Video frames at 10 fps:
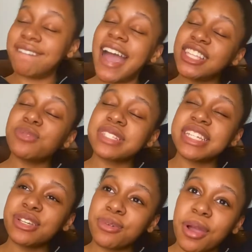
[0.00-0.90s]
I don't
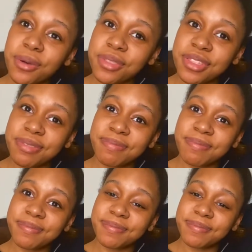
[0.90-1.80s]
see growth,
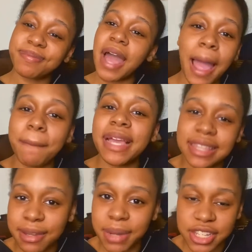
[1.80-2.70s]
I'm
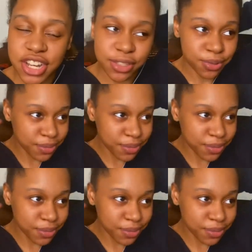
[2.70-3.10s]
ending my channel.